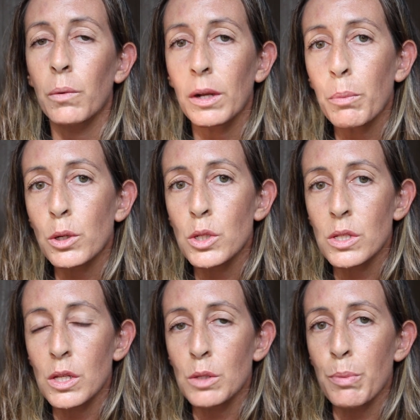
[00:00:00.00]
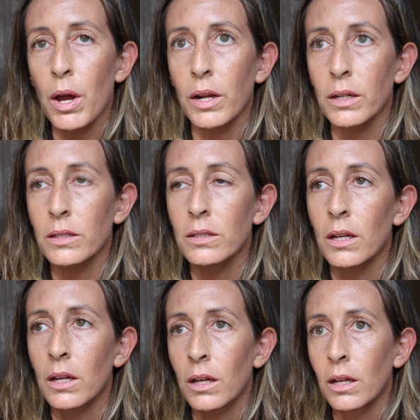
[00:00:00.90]
When I purchased these products
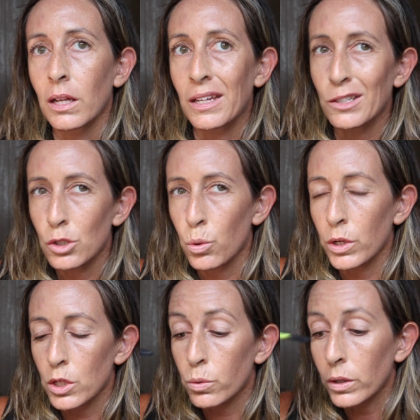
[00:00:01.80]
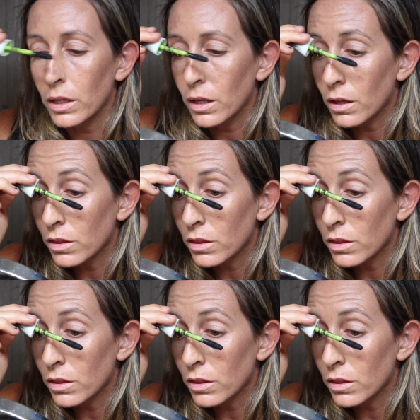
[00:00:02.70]
in 2020,